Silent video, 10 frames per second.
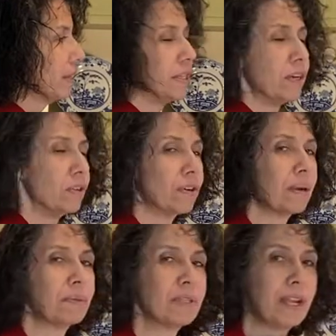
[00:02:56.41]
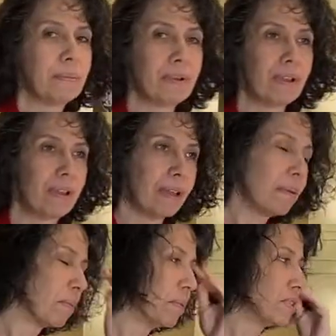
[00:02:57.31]
teardrop shape
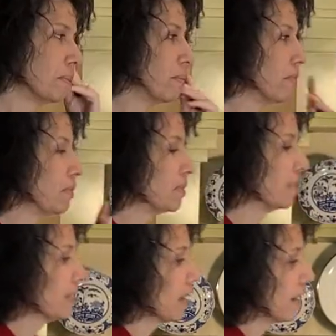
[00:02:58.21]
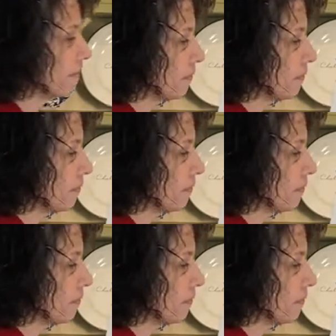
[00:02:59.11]
and put some of those inside.